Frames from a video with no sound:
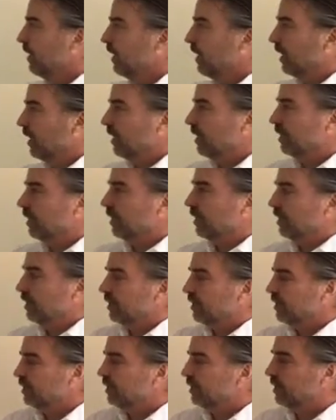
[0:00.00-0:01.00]
Uh,
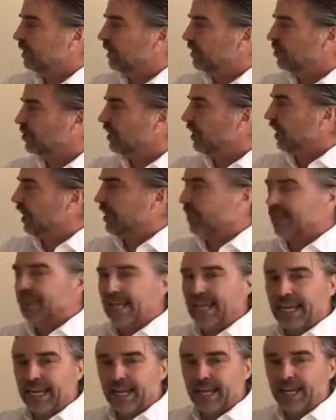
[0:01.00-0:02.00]
uh, such that
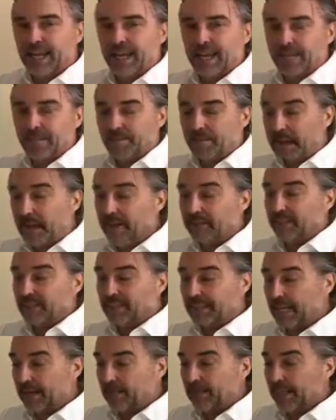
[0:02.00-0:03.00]
they have the
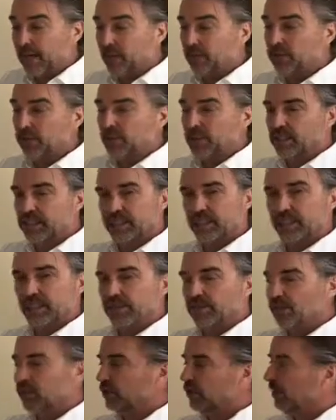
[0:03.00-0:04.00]
same characteristics
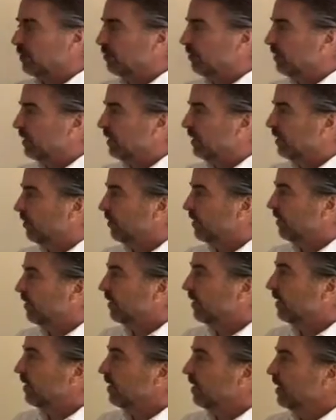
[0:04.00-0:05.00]
of virgin materials.
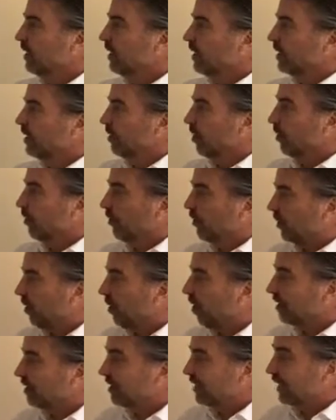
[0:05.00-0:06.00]
So there
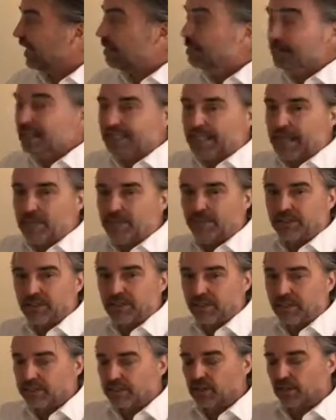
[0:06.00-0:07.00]
are some examples
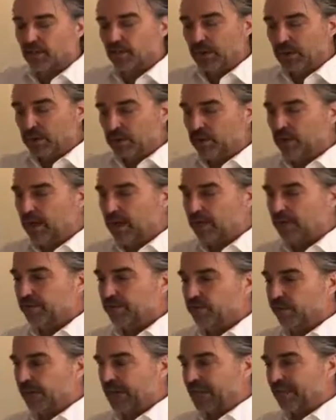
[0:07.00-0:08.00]
of this. So we do
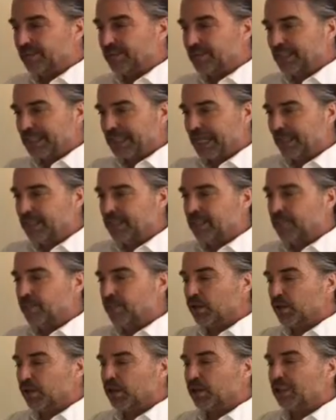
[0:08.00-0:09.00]
have we have some
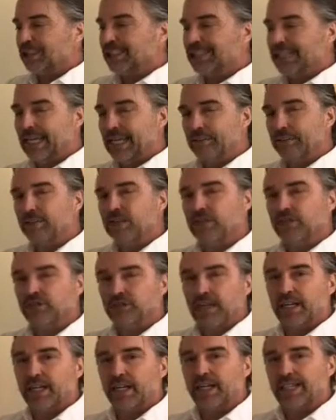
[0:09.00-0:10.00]
commercially
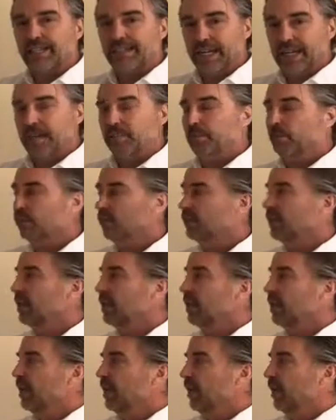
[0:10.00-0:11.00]
demonstrated examples
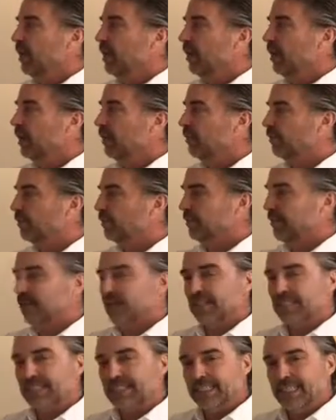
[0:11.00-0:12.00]
of
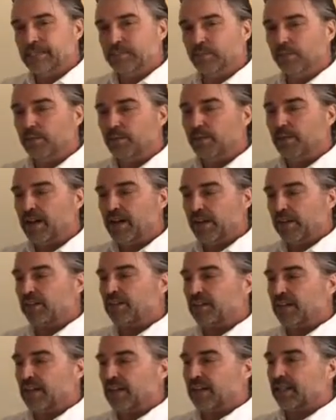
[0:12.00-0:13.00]
uh, deep loop value
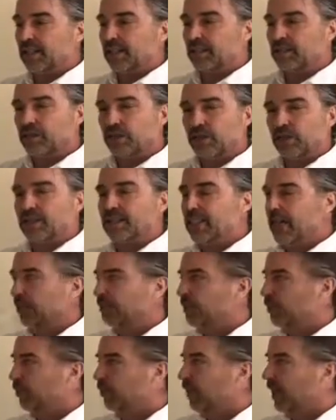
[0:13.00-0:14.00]
cycling certain
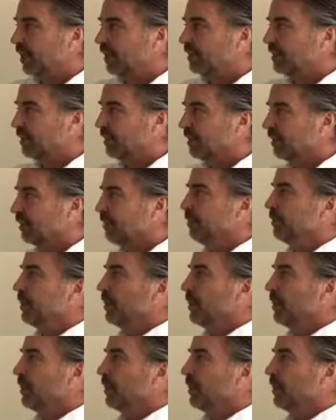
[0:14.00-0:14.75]
types of plastics.